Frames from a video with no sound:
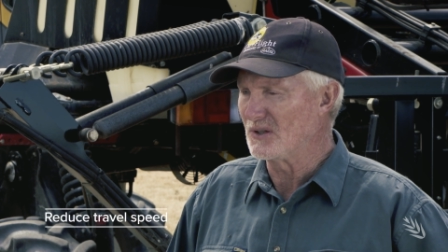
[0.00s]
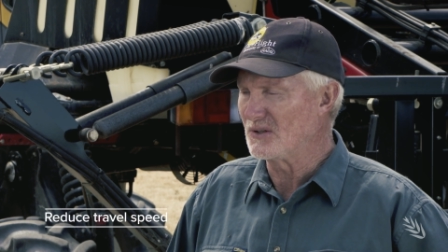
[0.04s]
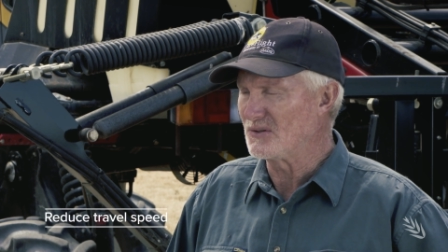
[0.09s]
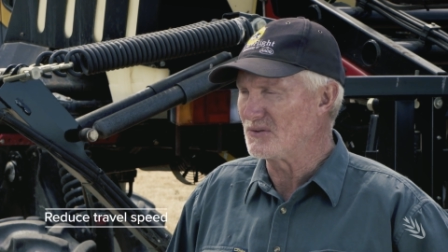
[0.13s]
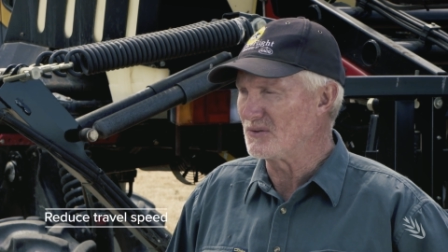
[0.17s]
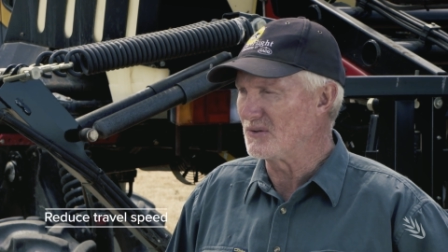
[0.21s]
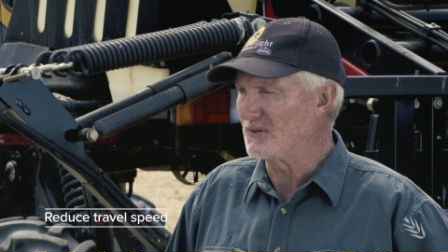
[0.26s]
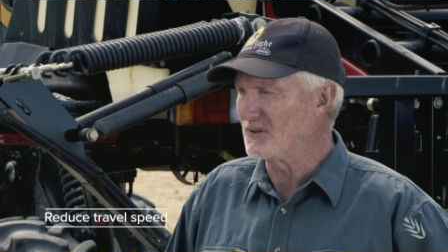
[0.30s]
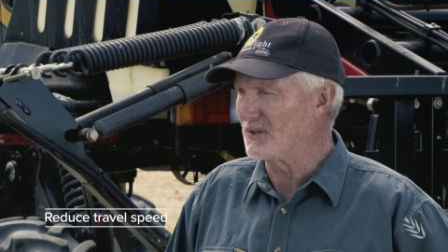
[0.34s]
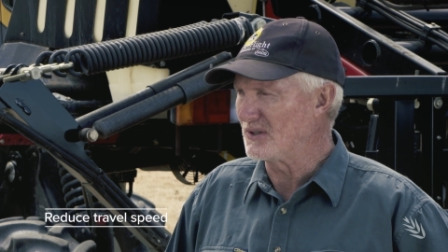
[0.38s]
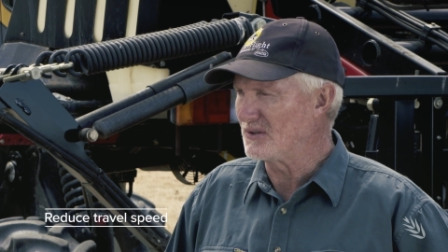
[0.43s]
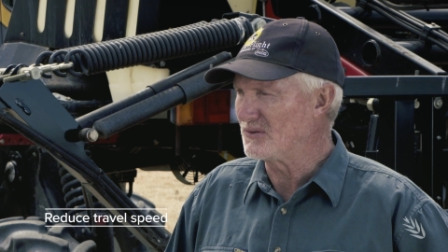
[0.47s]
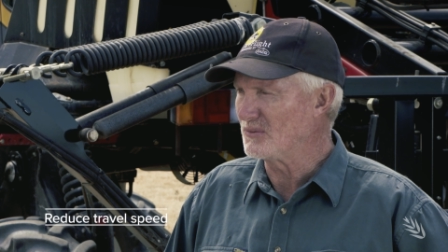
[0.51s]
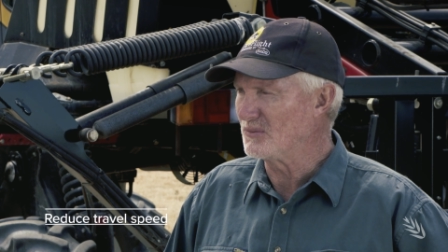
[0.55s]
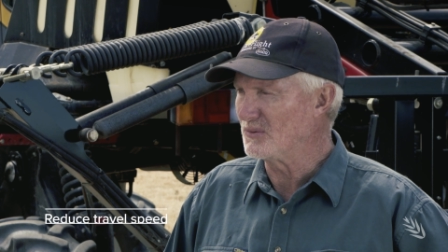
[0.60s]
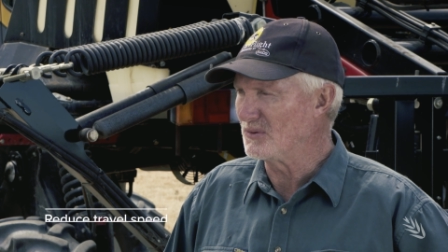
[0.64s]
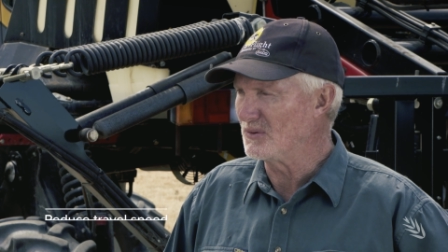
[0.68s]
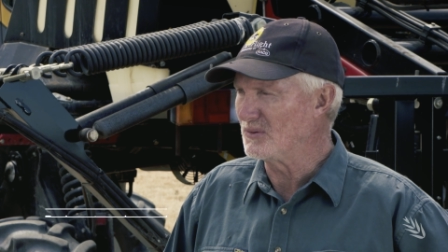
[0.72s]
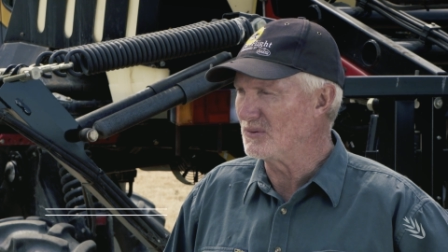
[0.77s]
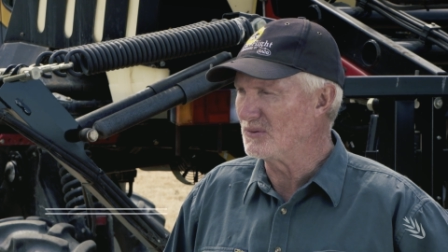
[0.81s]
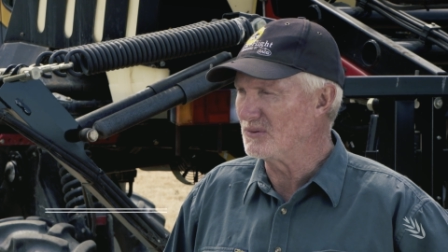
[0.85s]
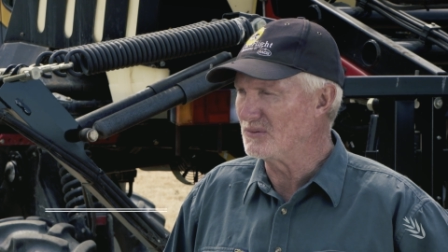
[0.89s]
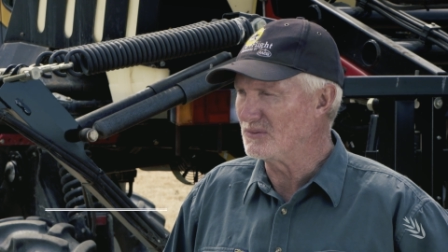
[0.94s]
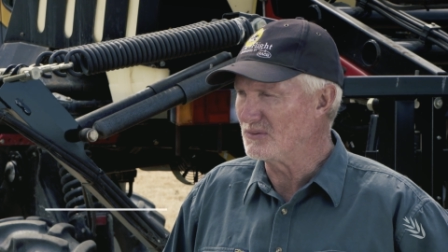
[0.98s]
help
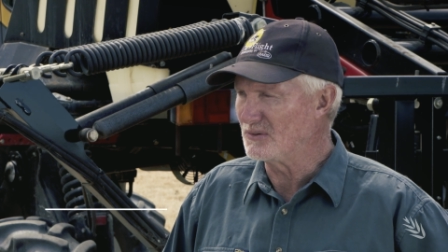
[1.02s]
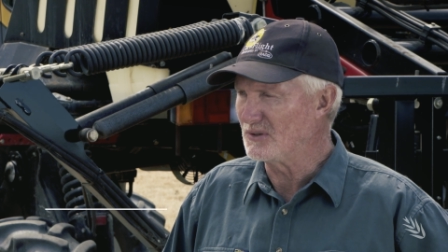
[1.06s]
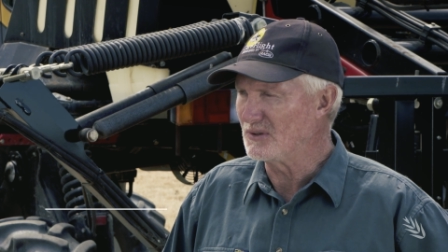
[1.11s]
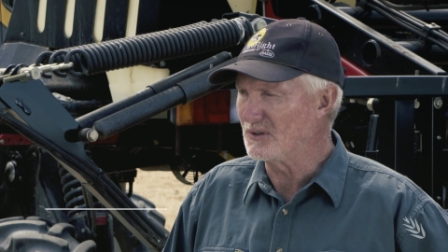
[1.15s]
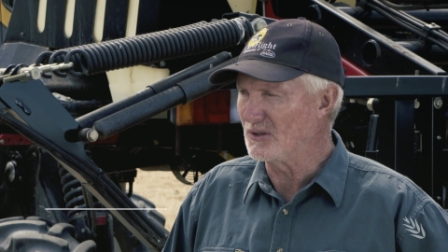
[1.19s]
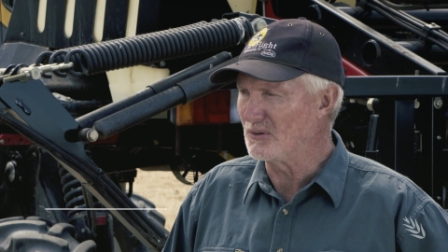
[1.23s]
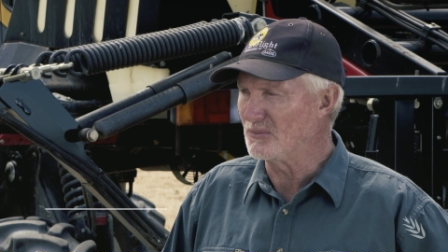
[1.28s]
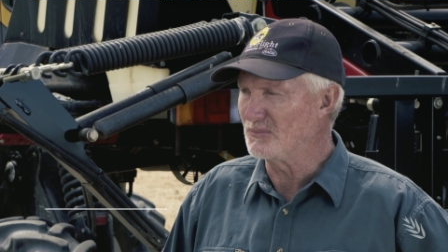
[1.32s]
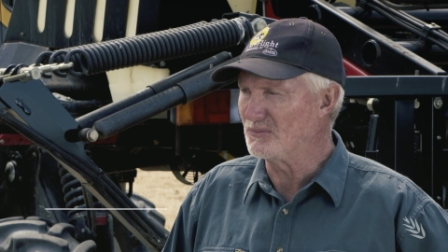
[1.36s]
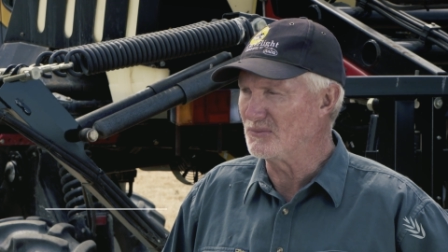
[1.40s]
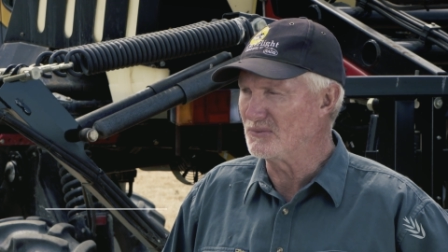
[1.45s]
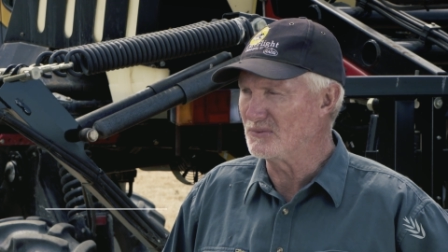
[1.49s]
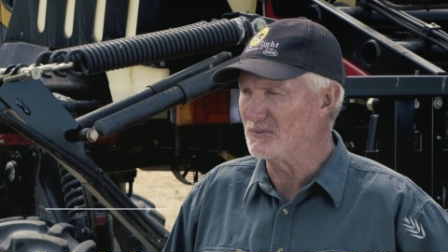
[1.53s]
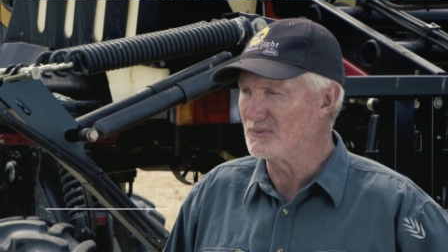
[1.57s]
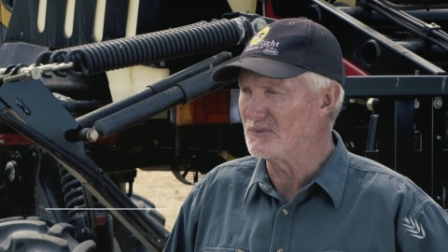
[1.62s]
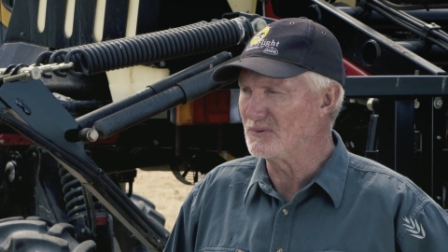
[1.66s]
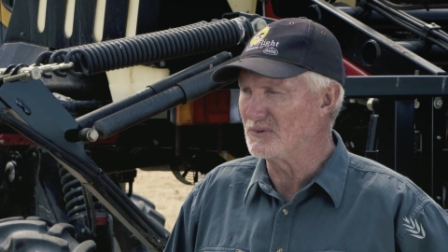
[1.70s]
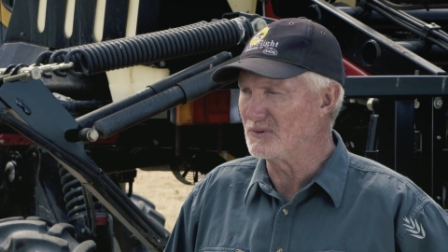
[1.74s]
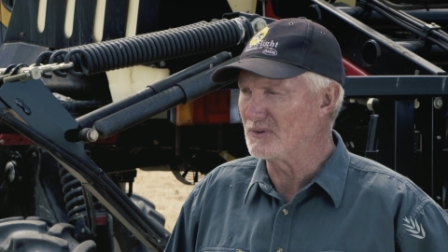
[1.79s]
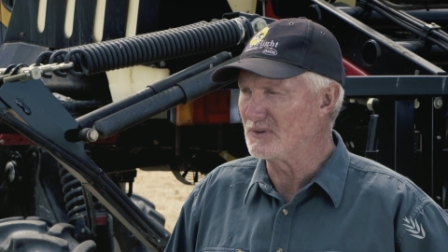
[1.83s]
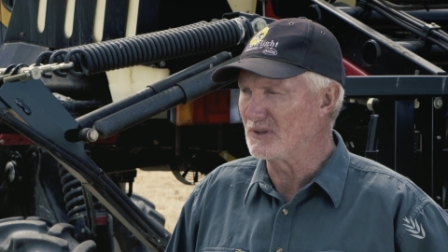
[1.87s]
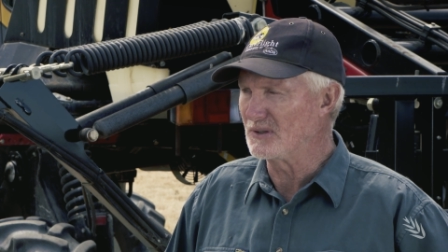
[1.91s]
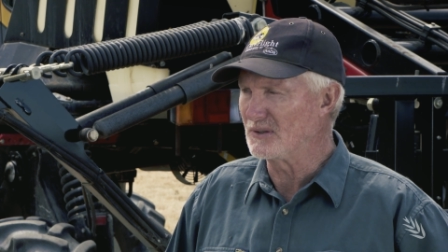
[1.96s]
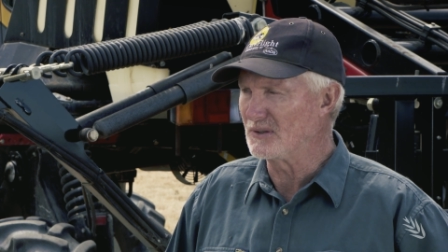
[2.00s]
uh, still get a good job.